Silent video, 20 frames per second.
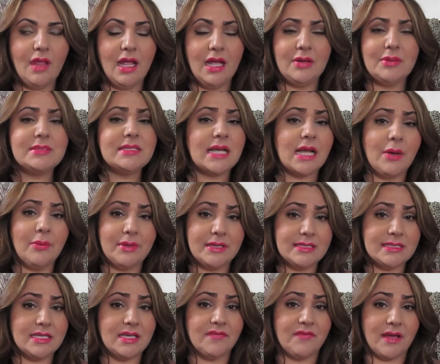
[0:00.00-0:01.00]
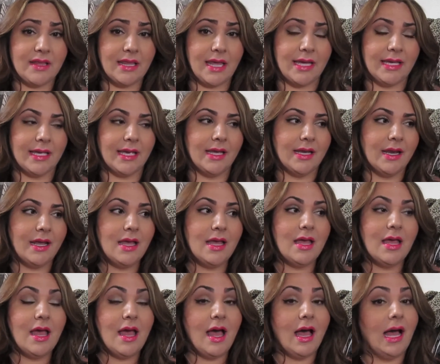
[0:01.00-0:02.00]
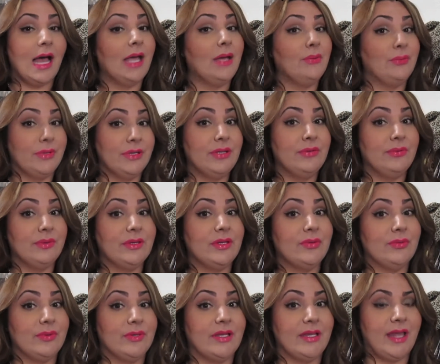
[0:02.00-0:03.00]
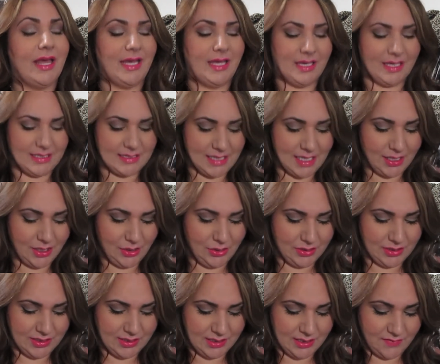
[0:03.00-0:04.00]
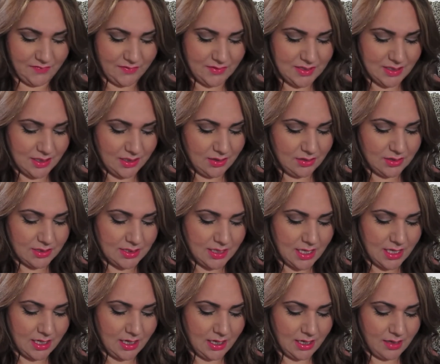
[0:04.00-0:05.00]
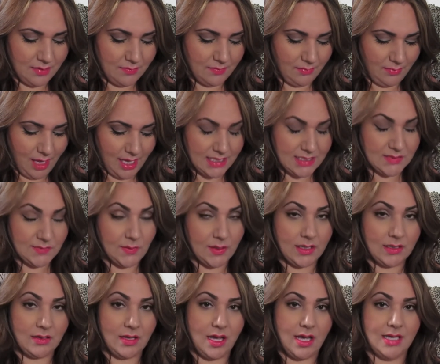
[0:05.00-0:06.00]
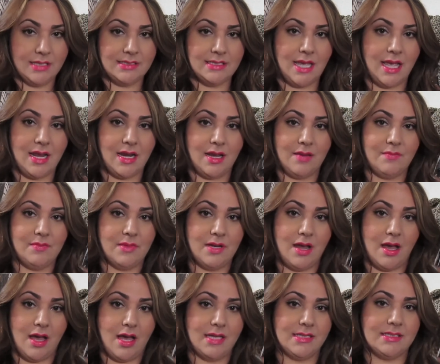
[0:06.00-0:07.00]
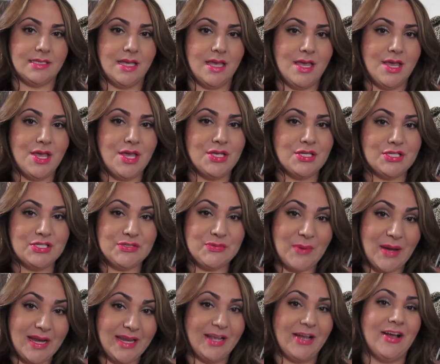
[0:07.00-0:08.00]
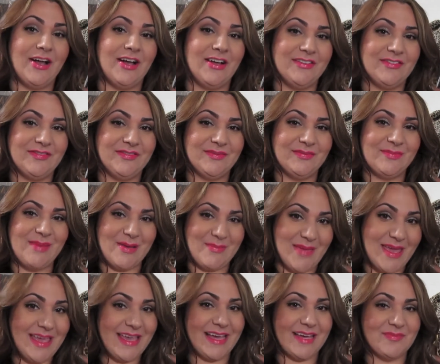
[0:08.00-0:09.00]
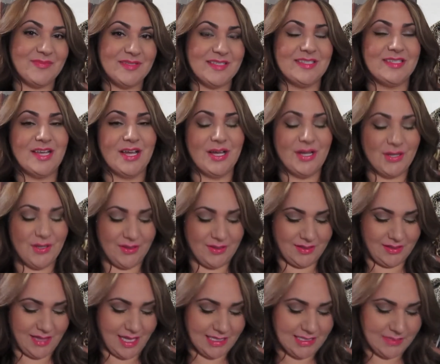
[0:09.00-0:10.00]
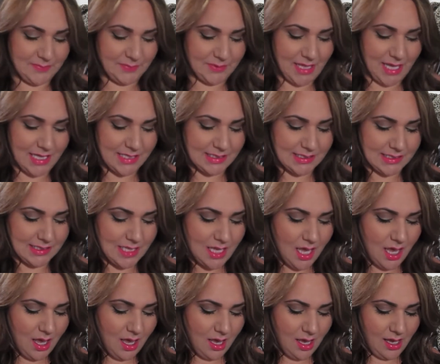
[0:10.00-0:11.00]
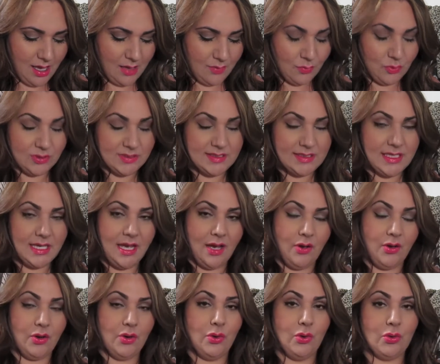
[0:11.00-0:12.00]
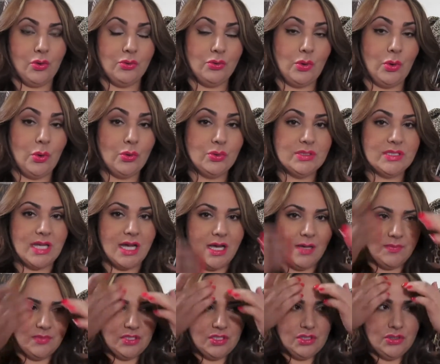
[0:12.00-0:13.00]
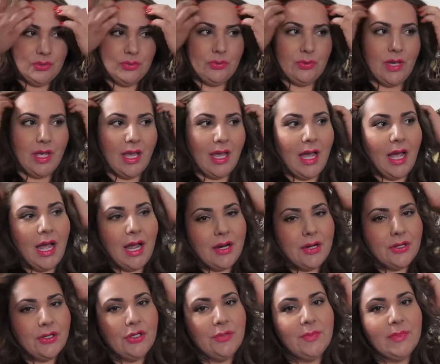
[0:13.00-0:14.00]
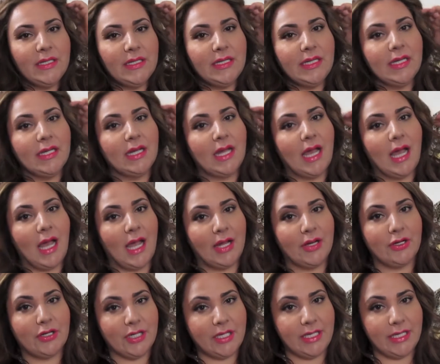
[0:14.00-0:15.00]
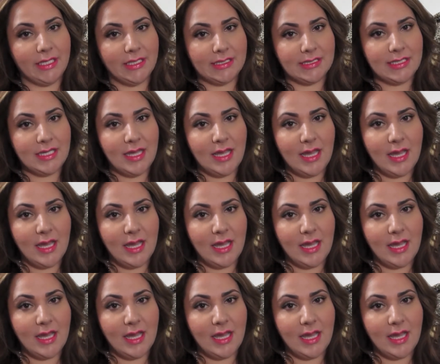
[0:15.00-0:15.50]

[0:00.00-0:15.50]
I was like, I want to see if I like it. I really like it because I noticed a difference. I noticed that I sweat a lot, and I'm not sweating off my makeup. So that's a plus. We'll see how it holds up to a higher humidity and a higher heat